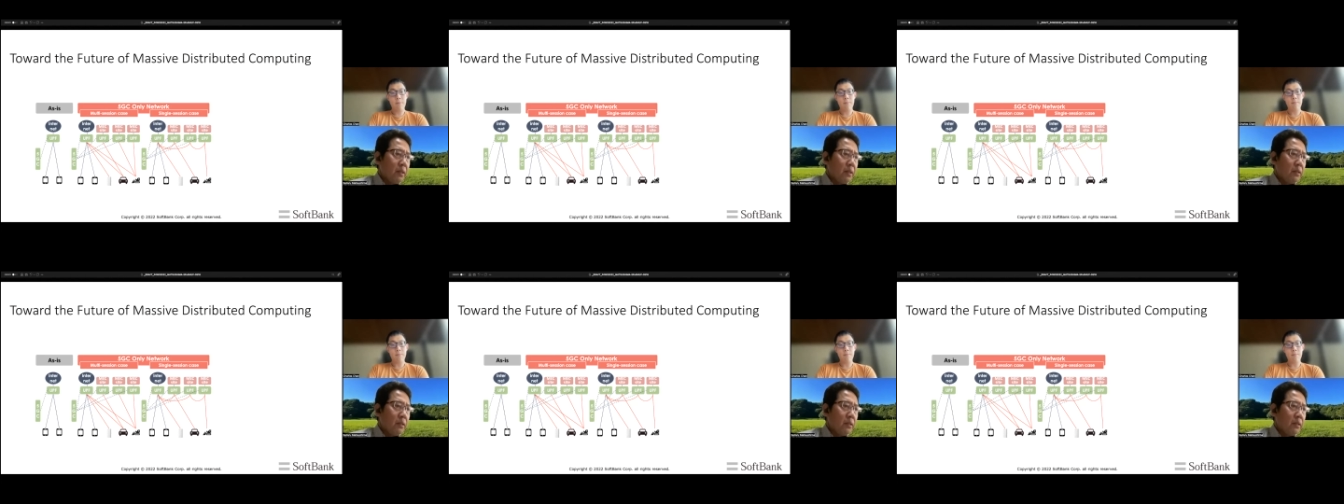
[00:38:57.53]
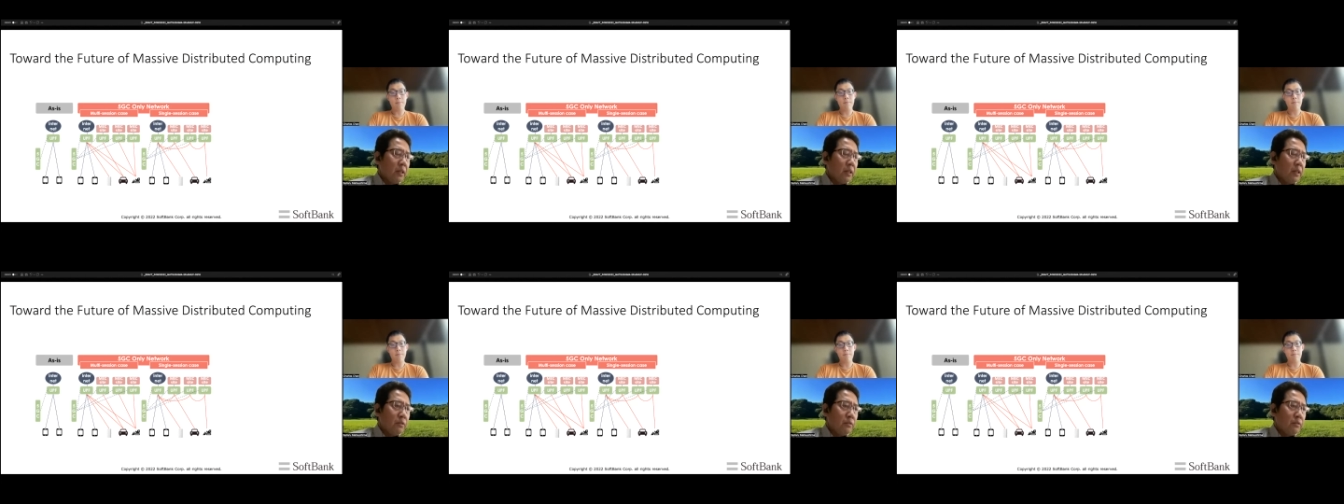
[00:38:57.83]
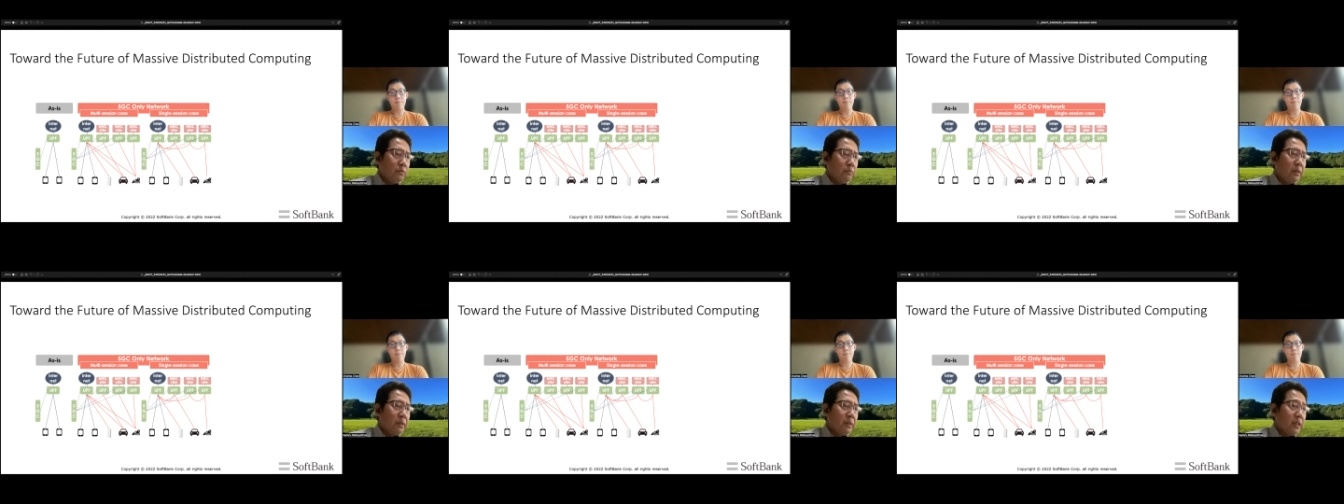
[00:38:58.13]
tend to
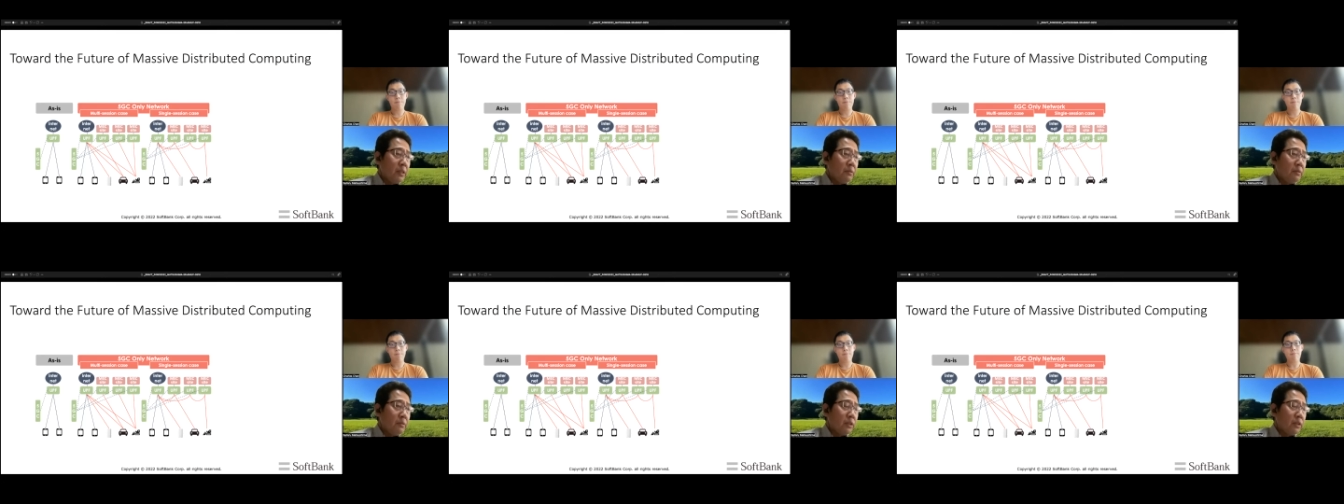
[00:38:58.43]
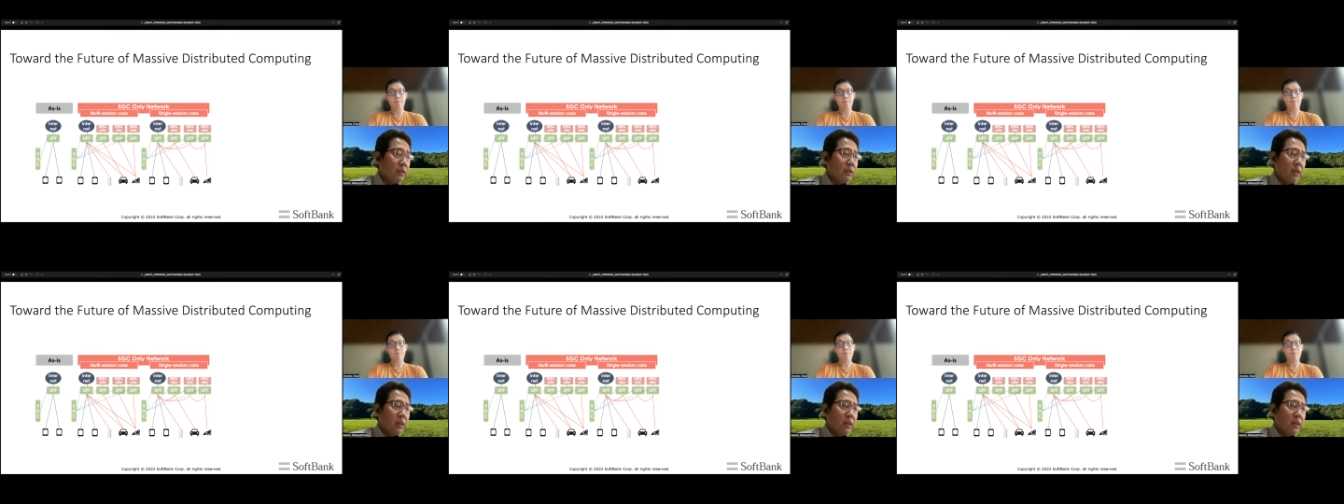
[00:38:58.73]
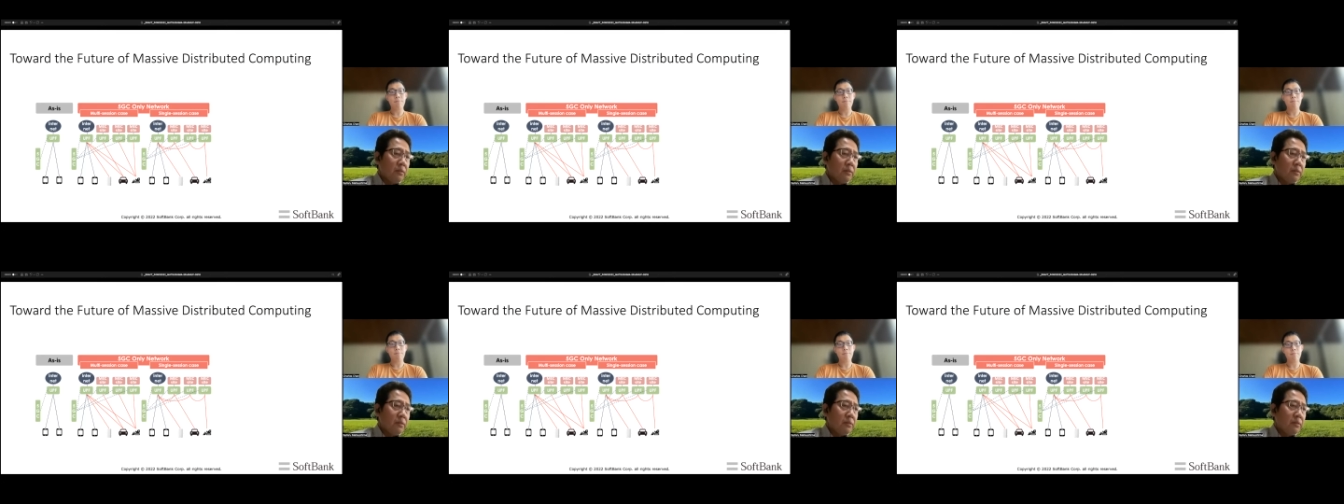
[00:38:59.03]
be fragile,
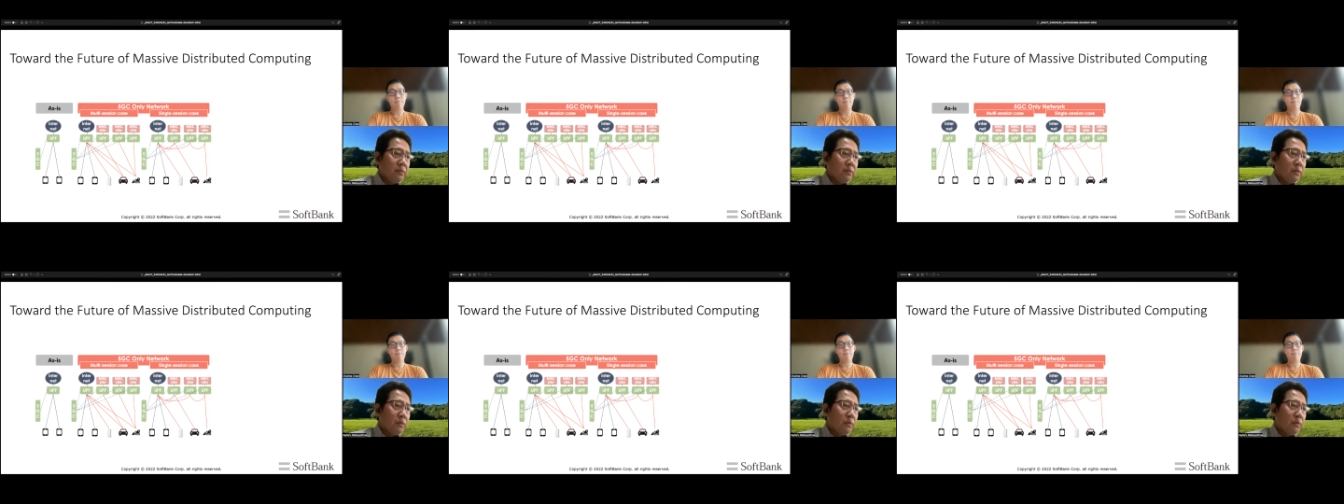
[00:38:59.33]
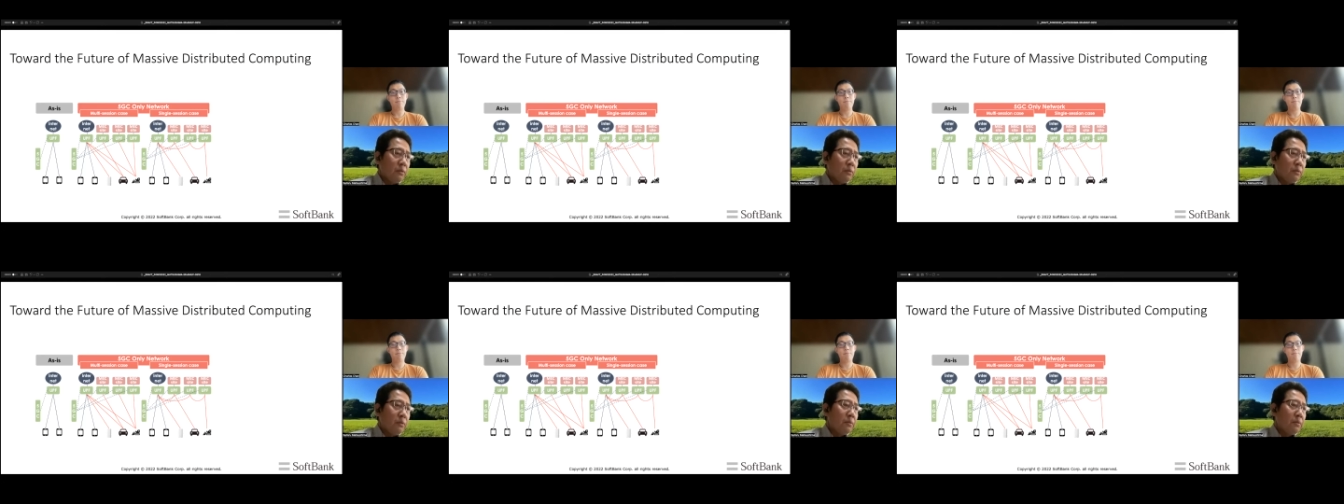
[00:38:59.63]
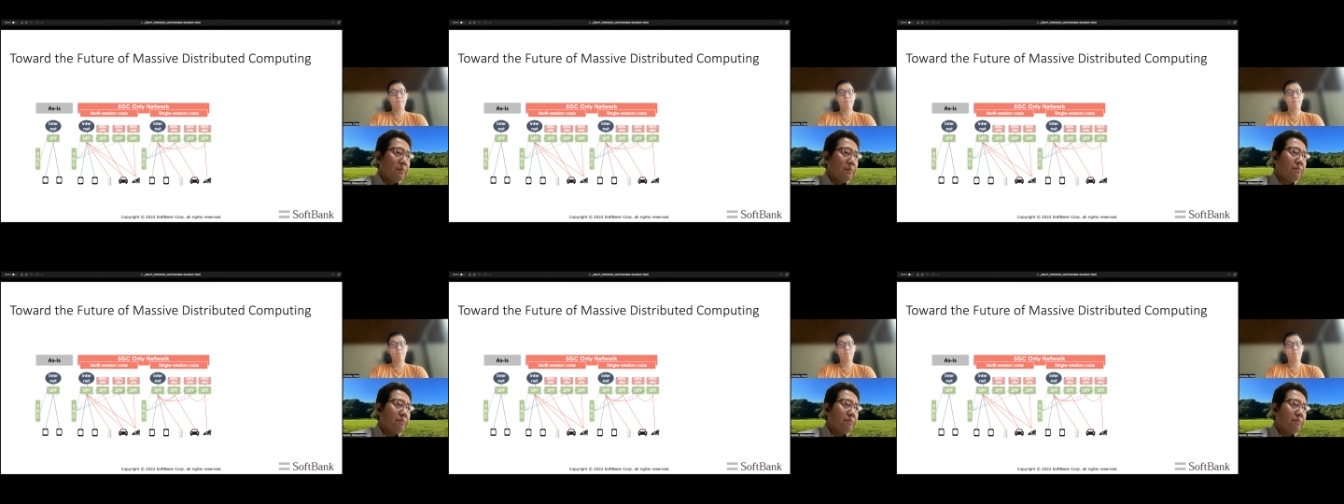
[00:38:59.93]
so